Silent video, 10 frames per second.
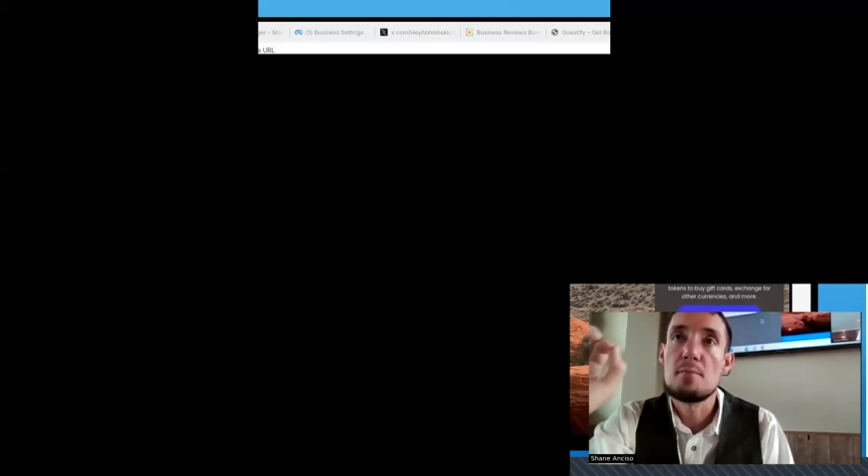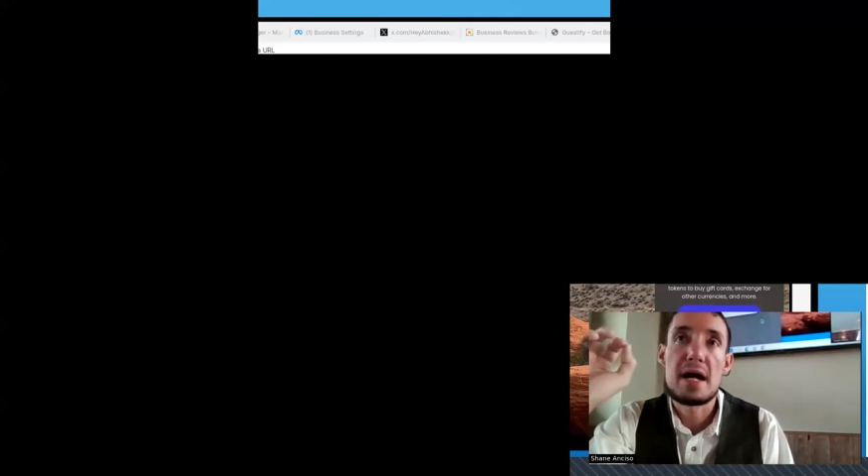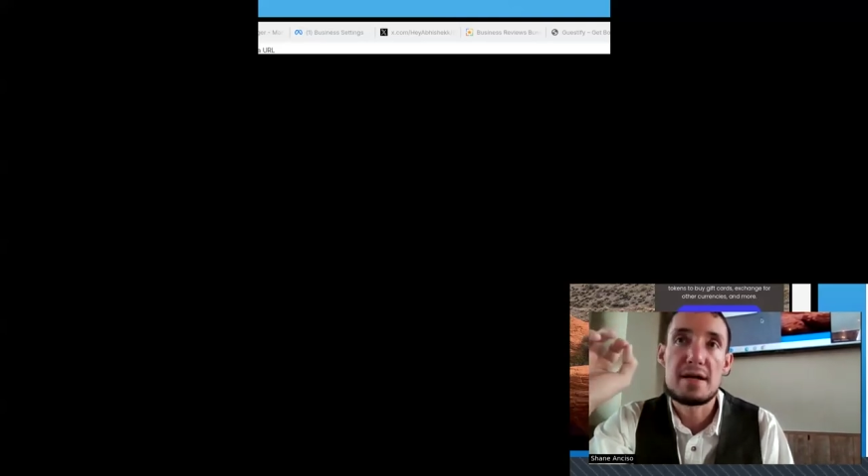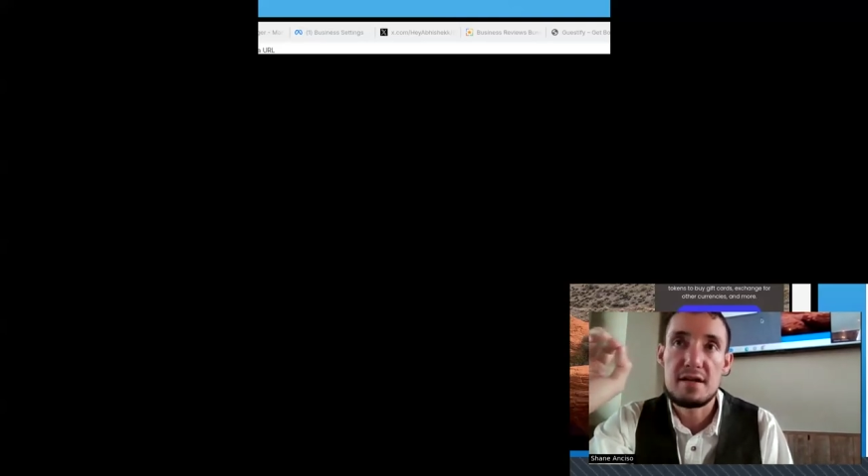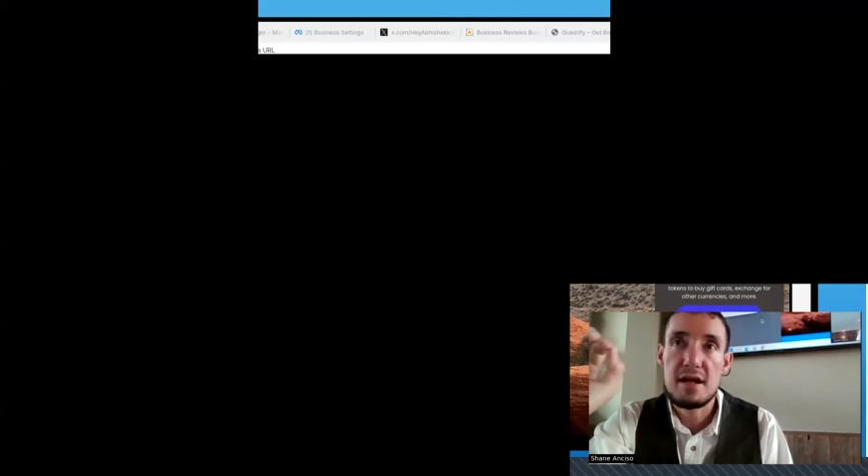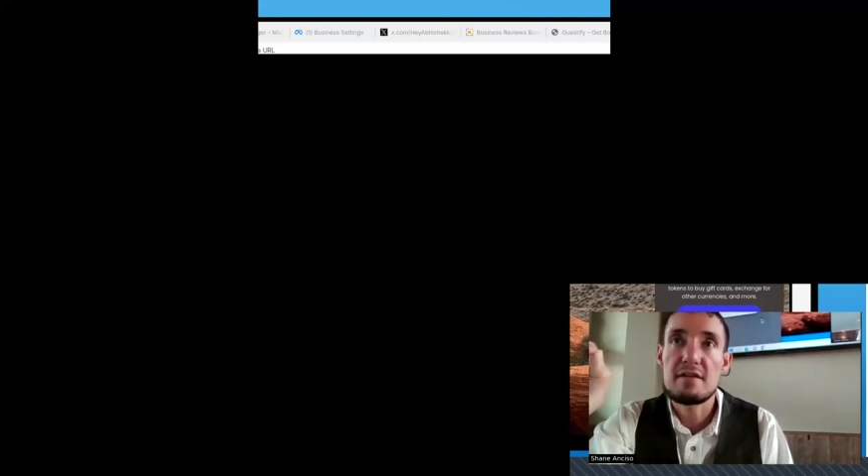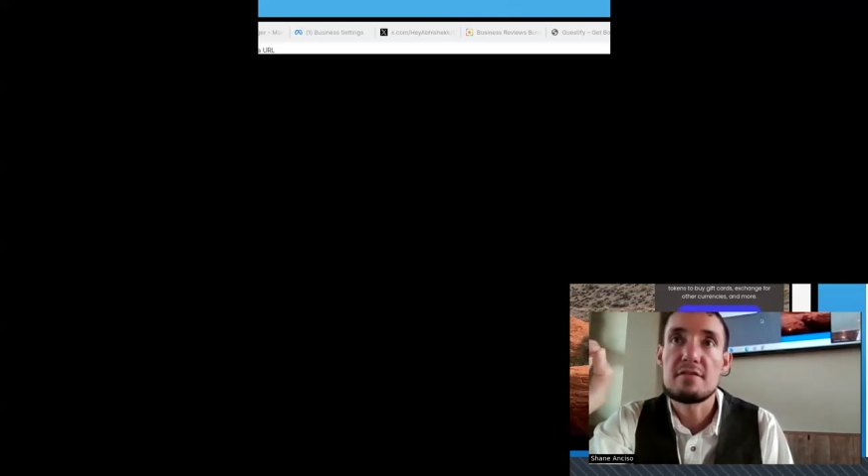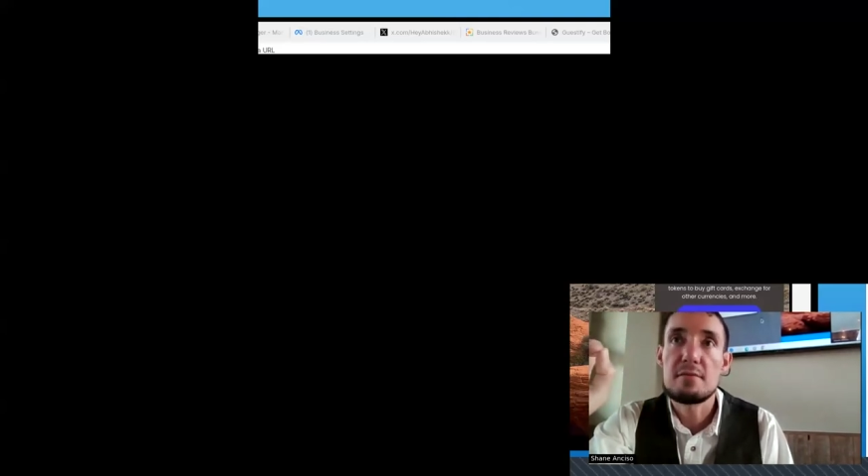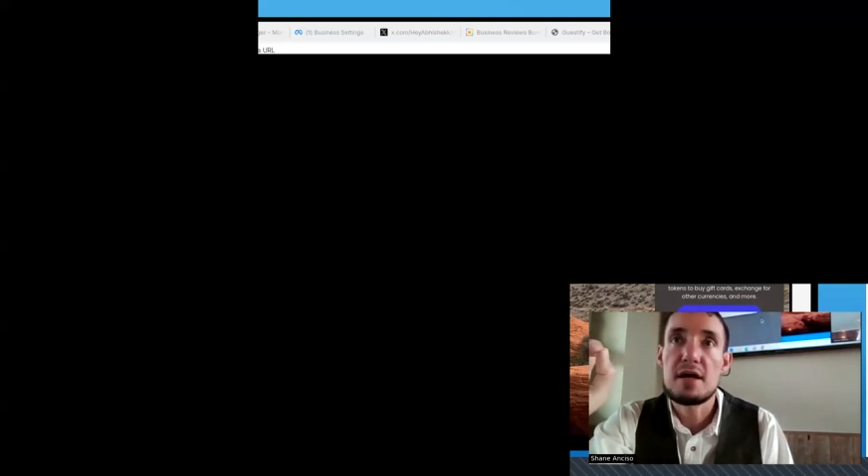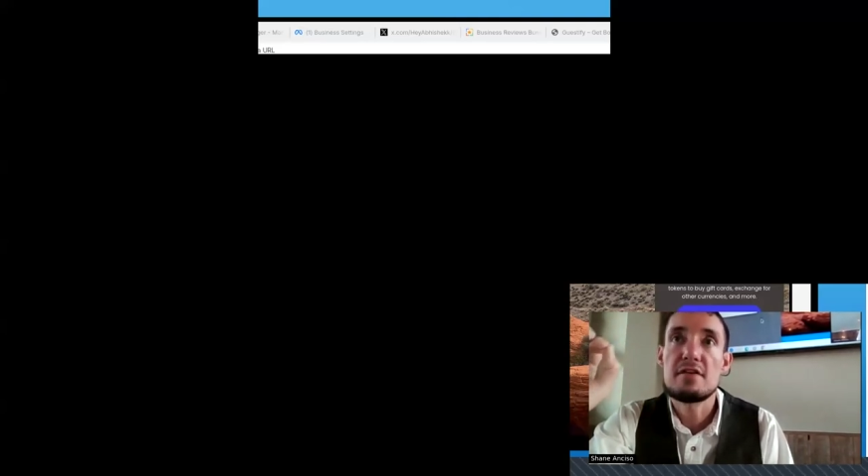by
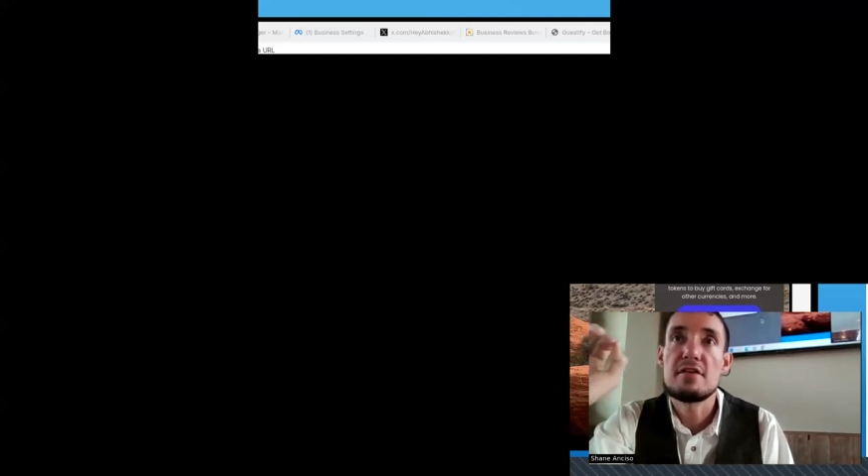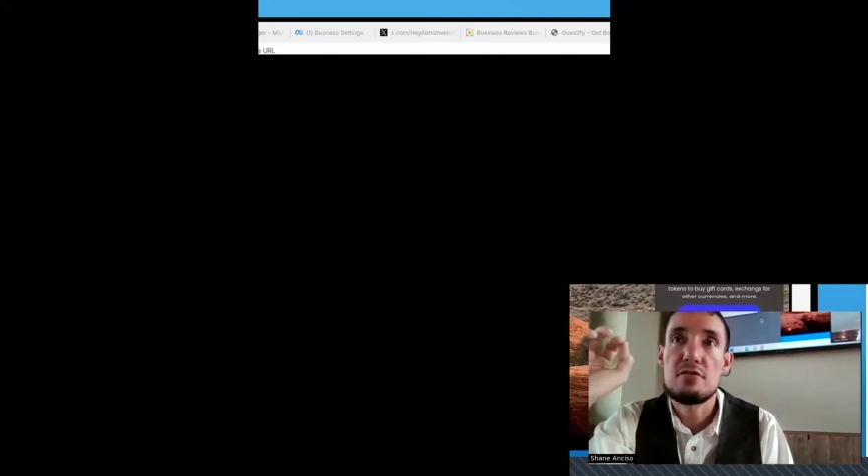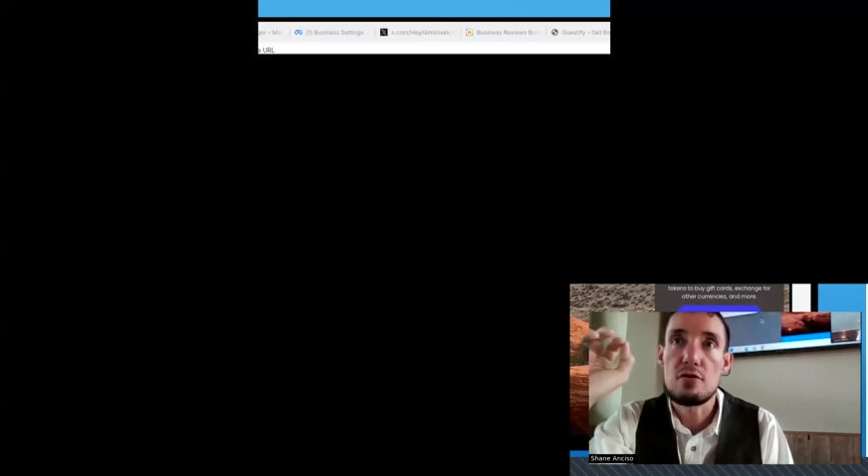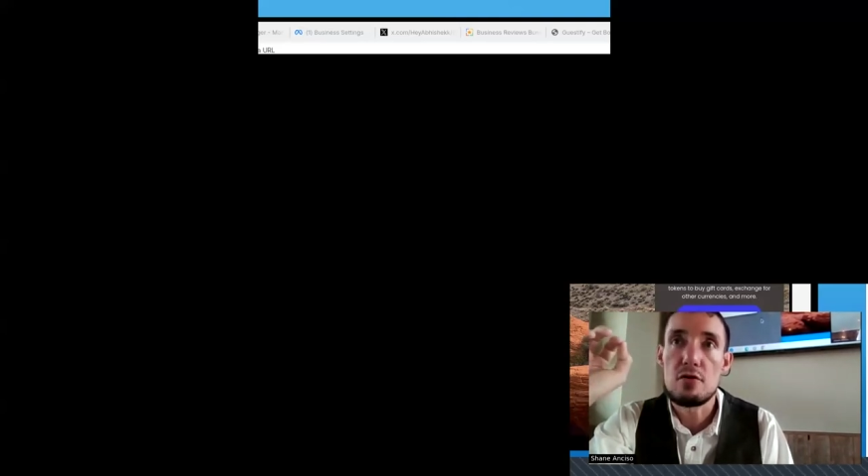text message